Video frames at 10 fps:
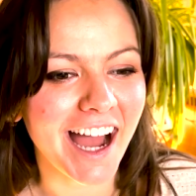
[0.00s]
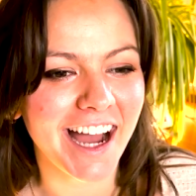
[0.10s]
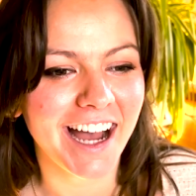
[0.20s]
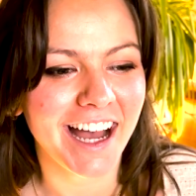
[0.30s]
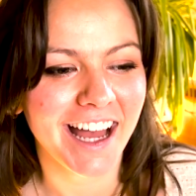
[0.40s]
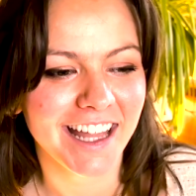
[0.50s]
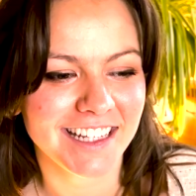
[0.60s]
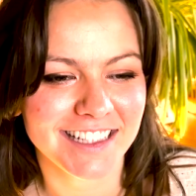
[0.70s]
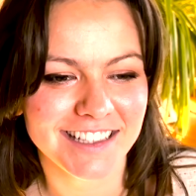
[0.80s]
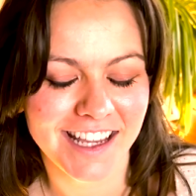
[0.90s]

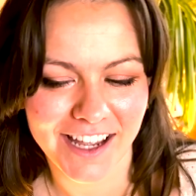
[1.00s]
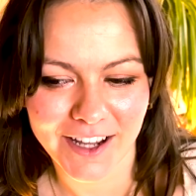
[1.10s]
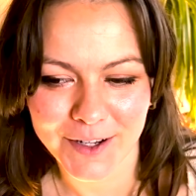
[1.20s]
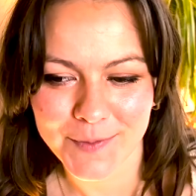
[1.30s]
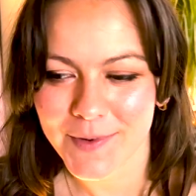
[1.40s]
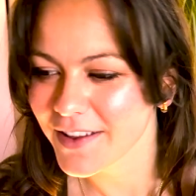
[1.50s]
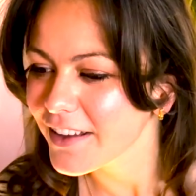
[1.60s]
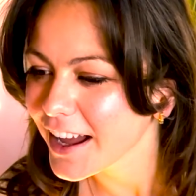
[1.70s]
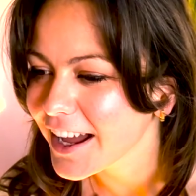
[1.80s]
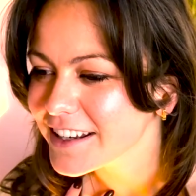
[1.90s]
and um, I've
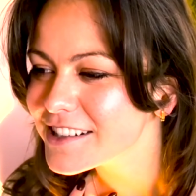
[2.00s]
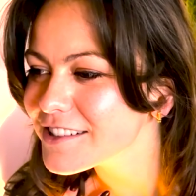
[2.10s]
had